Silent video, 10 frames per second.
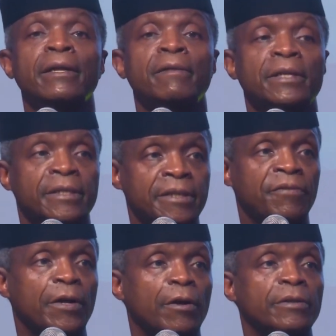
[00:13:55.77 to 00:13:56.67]
this
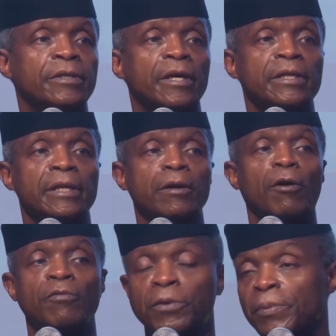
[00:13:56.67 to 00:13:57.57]
difficult journey
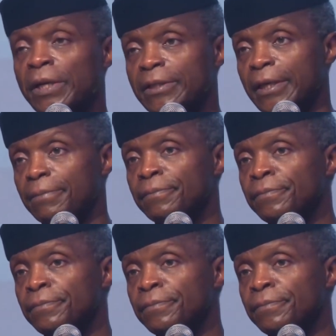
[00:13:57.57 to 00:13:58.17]
of rebuilding.